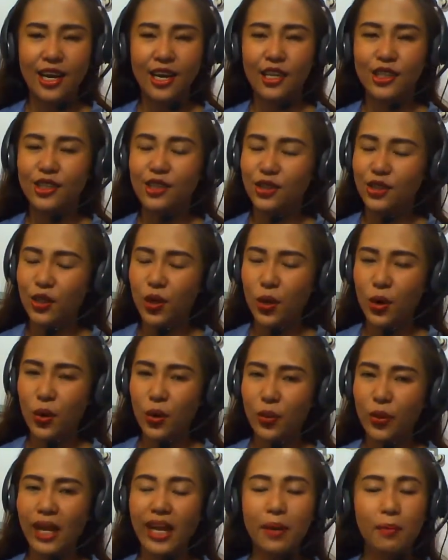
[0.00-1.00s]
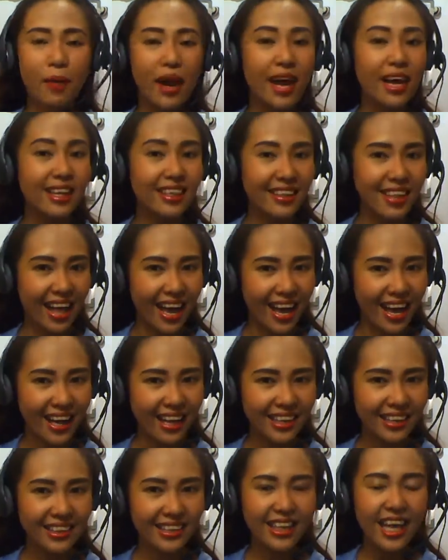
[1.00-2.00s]
So, in my
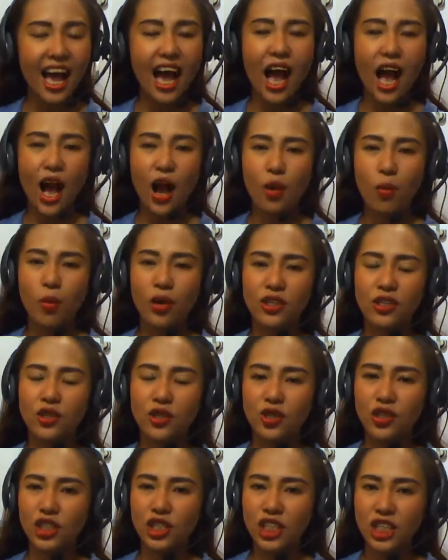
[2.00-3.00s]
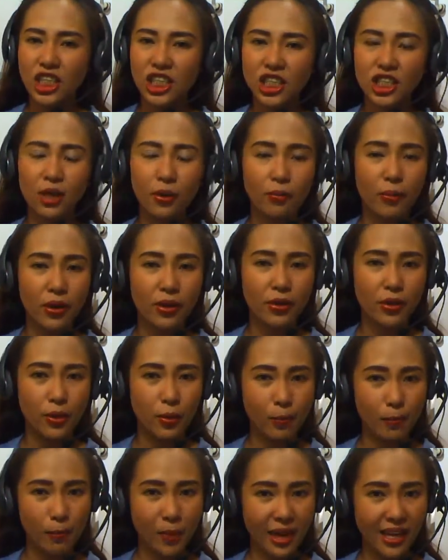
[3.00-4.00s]
class, I want to teach about the
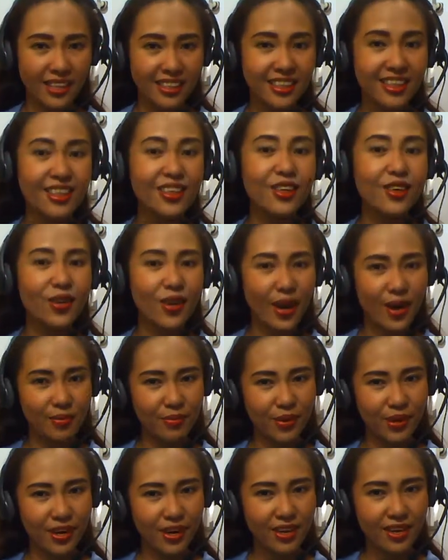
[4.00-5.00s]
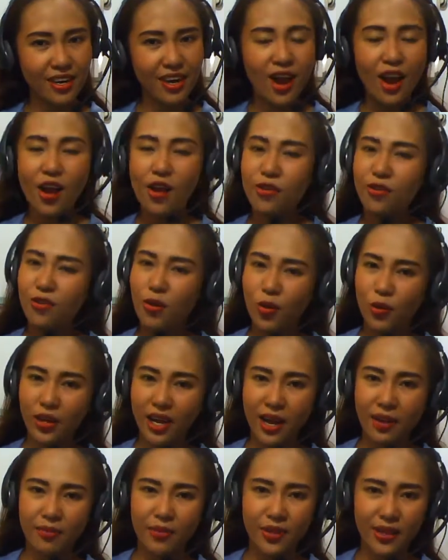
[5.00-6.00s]
basic grammar,
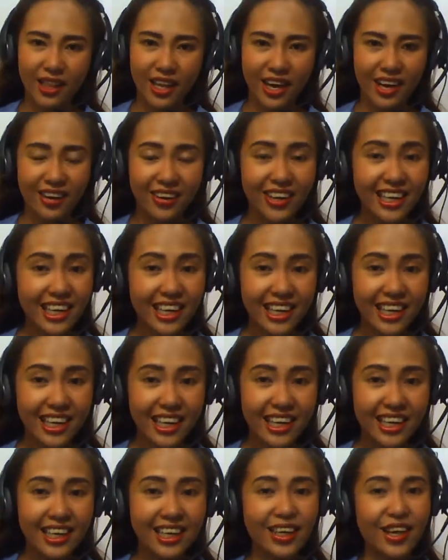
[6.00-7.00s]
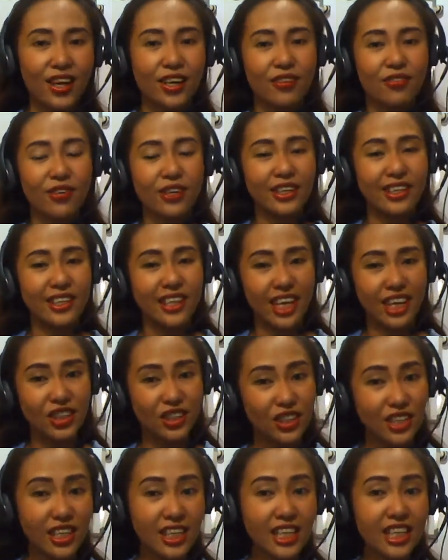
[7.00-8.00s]
vocabulary,
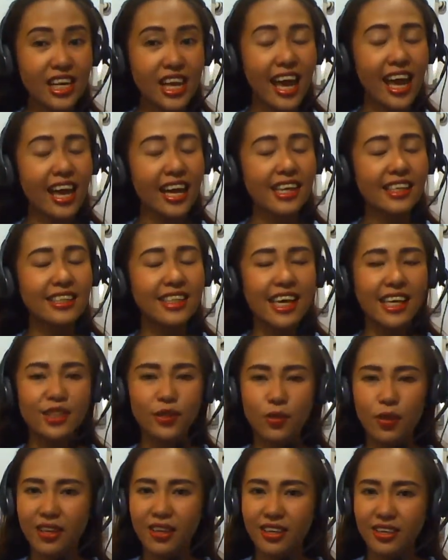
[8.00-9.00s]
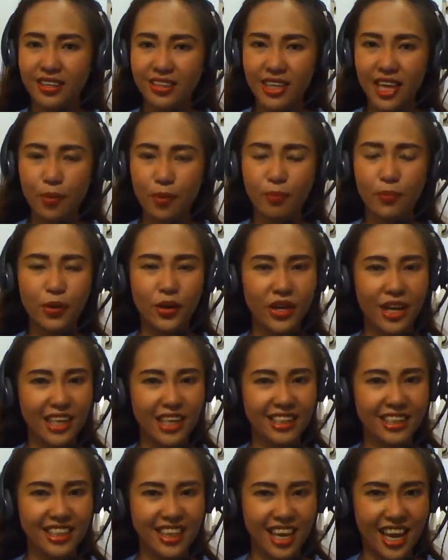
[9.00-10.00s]
conversation, and as well as the
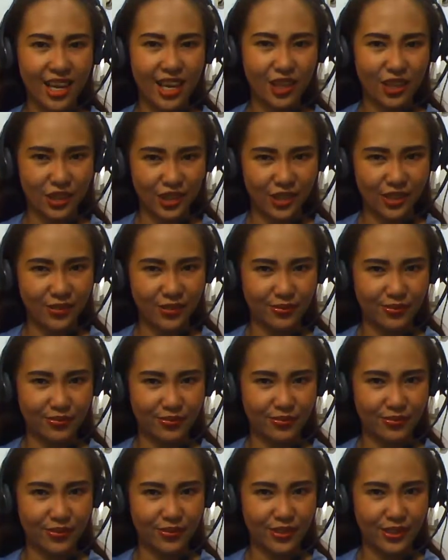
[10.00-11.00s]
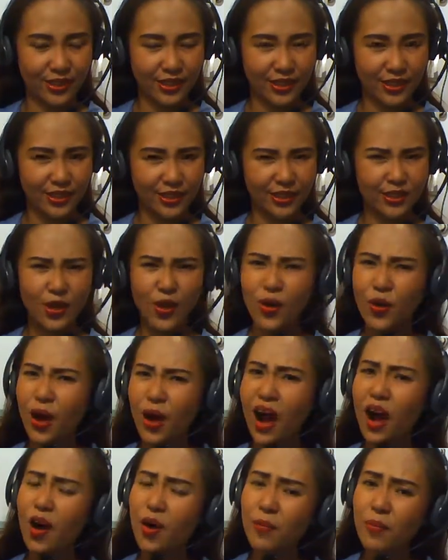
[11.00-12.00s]
pronunciation. So,
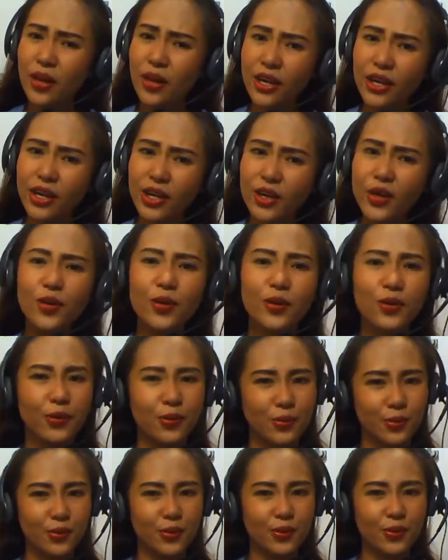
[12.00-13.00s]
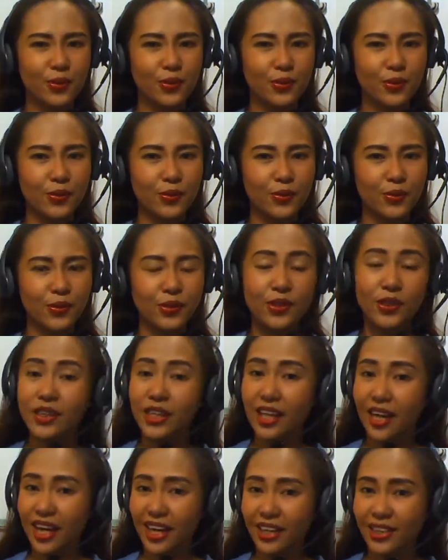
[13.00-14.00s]
how about you? Would you
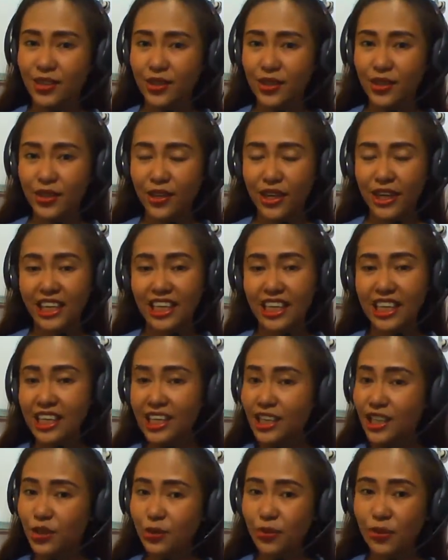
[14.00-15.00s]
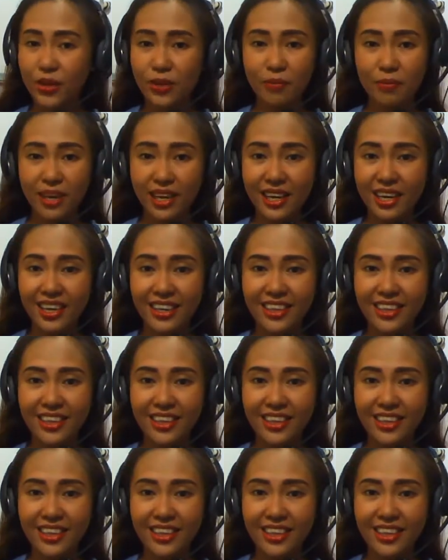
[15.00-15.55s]
like to learn English with me?